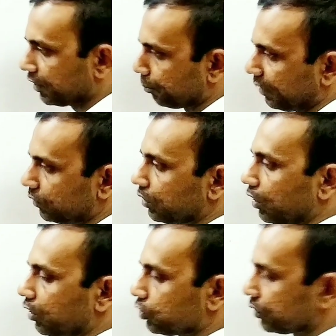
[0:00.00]
compound.
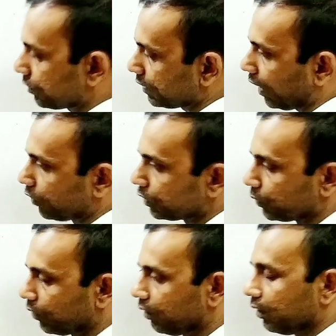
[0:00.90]
So this is how
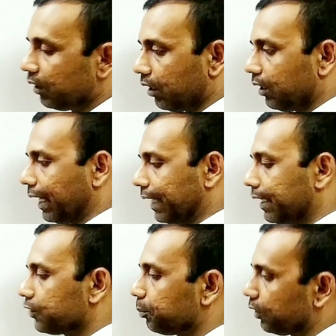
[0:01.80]
an
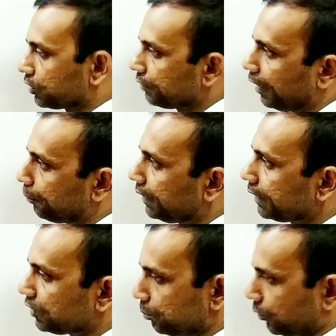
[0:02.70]
electropositive element
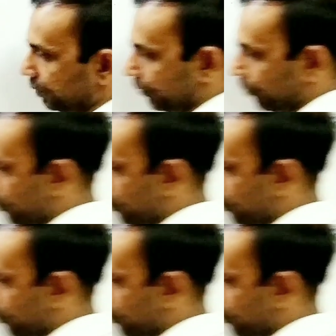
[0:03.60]
is removing.